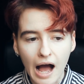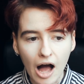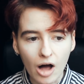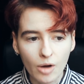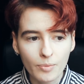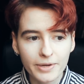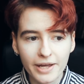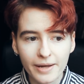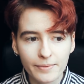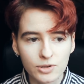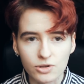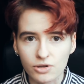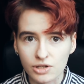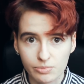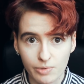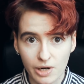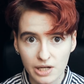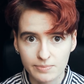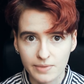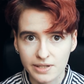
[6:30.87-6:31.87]
i'll be able to
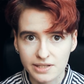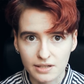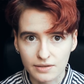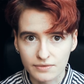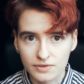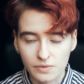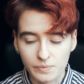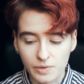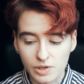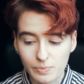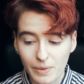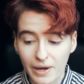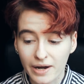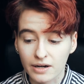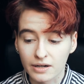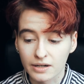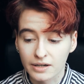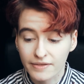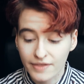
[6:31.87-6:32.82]
express myself so much better